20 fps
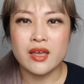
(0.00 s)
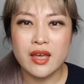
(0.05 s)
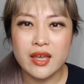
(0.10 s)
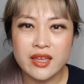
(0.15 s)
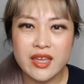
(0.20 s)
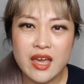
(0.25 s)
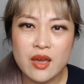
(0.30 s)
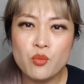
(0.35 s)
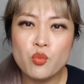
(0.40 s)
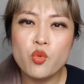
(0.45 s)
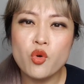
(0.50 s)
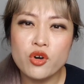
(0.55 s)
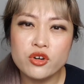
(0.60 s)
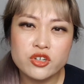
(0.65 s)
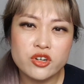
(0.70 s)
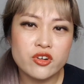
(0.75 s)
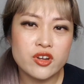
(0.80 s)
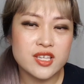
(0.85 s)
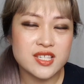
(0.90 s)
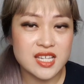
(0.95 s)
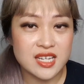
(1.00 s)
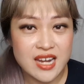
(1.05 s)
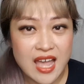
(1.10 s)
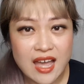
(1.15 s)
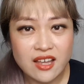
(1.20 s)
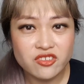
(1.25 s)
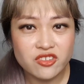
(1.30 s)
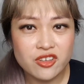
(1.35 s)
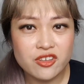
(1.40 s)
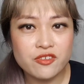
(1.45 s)
Again, water is
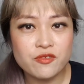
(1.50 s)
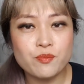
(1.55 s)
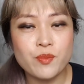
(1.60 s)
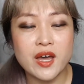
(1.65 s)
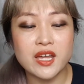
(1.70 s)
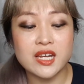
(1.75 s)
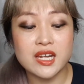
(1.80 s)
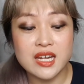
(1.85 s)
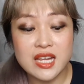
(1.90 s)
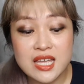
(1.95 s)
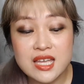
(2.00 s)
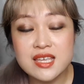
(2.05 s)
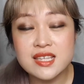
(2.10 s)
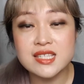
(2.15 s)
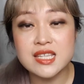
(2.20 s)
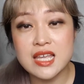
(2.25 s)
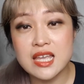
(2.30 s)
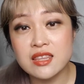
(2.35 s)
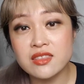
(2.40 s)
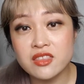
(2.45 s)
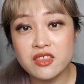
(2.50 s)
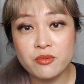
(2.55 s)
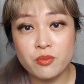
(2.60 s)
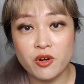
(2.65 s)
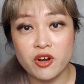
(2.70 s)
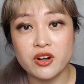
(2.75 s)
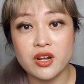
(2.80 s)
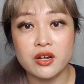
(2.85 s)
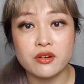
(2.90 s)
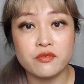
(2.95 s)
inactive, but it is in the
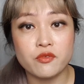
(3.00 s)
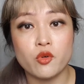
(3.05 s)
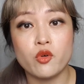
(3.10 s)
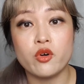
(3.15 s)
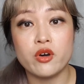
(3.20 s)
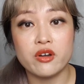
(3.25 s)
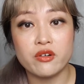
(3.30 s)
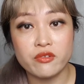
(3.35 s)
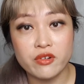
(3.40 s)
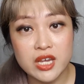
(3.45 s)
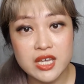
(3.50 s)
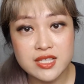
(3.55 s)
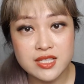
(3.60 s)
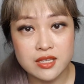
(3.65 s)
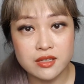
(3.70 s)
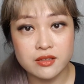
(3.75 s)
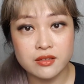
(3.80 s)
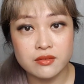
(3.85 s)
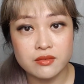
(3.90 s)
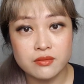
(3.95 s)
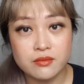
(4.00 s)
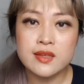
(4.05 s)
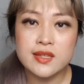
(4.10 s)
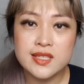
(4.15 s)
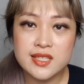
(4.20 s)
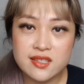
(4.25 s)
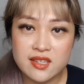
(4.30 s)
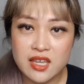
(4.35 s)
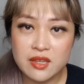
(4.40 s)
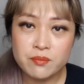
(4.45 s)
product for a reason.
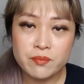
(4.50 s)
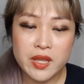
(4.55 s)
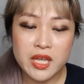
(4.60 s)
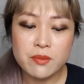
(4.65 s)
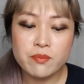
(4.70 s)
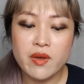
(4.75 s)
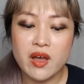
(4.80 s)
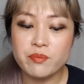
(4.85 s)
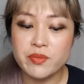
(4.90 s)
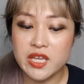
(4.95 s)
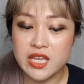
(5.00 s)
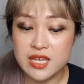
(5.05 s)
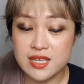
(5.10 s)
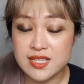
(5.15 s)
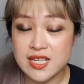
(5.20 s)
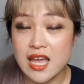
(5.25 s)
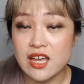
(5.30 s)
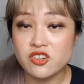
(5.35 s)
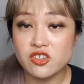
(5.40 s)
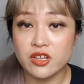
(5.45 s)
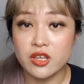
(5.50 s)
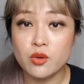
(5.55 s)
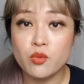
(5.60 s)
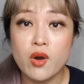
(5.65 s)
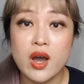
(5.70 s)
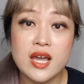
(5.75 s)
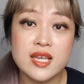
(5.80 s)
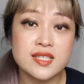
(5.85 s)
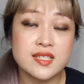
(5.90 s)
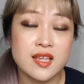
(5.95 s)
Skin being bumpy is actually
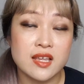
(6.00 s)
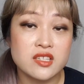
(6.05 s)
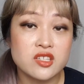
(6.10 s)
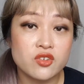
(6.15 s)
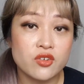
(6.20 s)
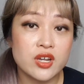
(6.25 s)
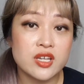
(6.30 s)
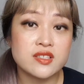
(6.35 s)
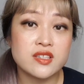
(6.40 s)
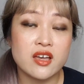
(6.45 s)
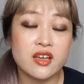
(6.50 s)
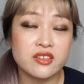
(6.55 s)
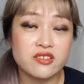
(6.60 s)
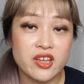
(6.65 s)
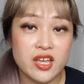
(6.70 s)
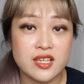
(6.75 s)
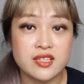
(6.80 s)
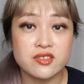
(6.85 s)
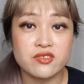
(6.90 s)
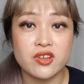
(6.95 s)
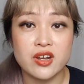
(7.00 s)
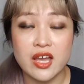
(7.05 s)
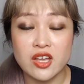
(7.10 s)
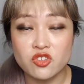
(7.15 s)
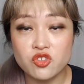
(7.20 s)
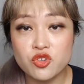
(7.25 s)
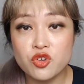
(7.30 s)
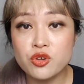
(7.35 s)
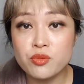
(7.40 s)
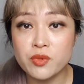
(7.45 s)
why sunscreens are tested
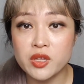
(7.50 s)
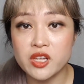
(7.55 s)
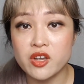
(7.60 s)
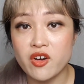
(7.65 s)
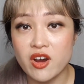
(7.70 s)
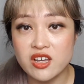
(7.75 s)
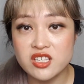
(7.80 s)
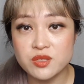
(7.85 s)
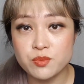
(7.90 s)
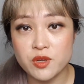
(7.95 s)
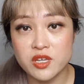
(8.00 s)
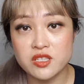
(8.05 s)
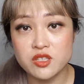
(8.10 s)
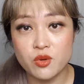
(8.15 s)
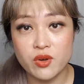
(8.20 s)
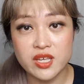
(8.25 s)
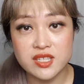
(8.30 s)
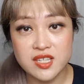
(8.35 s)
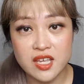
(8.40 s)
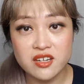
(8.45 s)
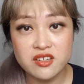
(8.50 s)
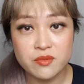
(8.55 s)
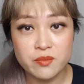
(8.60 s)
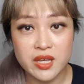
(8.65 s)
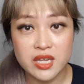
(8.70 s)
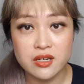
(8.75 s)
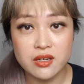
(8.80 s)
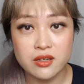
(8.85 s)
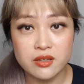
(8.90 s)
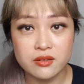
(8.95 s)
at 2 milligrams per square
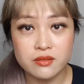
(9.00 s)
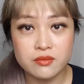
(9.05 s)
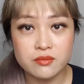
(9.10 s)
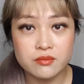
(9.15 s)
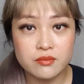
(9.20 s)
centimeter.